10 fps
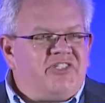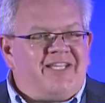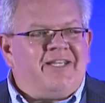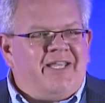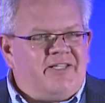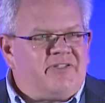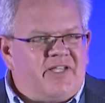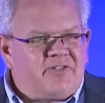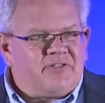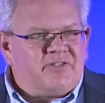didn't
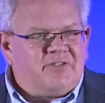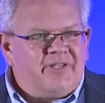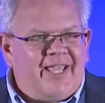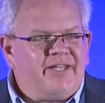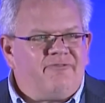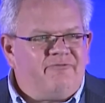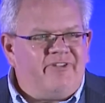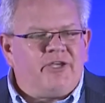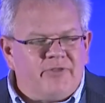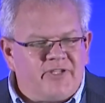exist. They had to
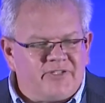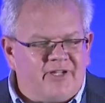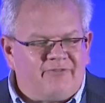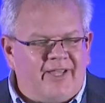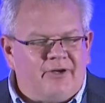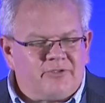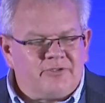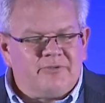figure this stuff out.